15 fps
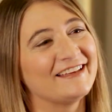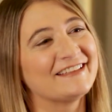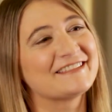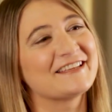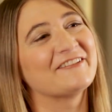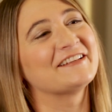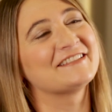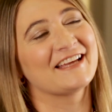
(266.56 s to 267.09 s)
Is
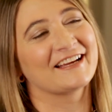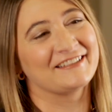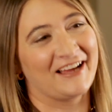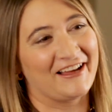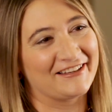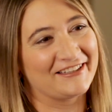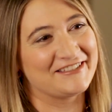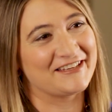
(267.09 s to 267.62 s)
there a
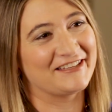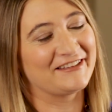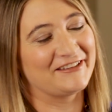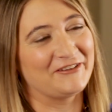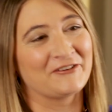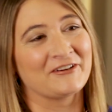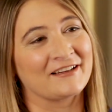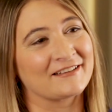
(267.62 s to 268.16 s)
technology that
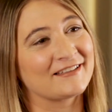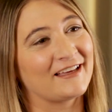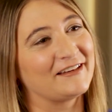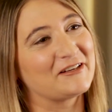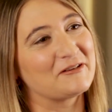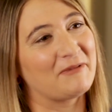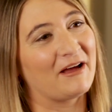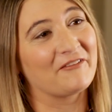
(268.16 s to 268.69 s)
you're
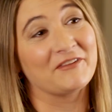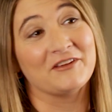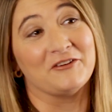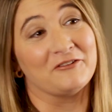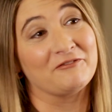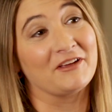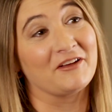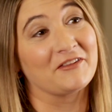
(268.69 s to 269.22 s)
excited about that you
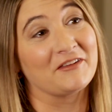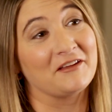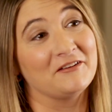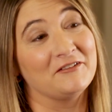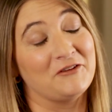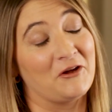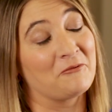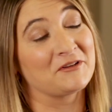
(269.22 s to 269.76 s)
feel that
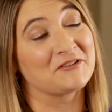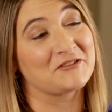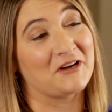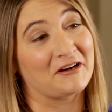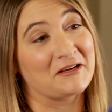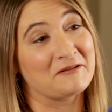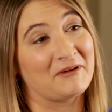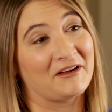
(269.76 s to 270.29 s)
no one's
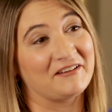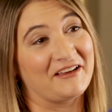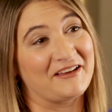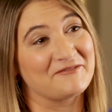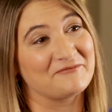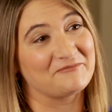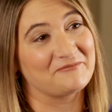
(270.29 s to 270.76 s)
talking about yet?